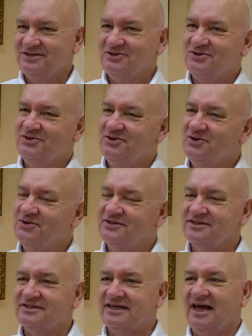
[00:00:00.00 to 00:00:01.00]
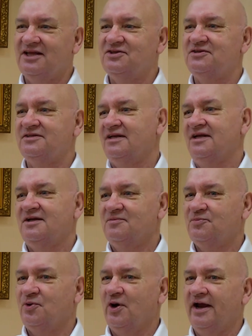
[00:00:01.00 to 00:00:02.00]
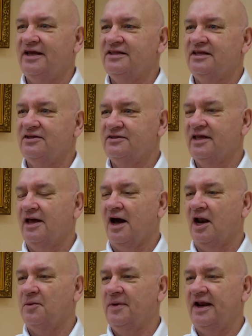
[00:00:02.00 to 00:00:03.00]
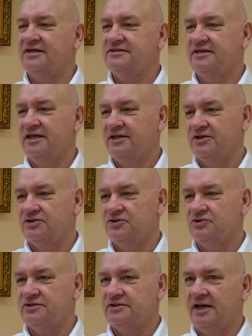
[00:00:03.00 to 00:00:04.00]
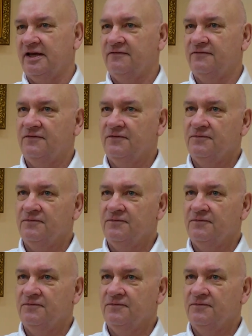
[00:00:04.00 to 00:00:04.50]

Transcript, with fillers: You, you just can't pray and they automatically say that you're saved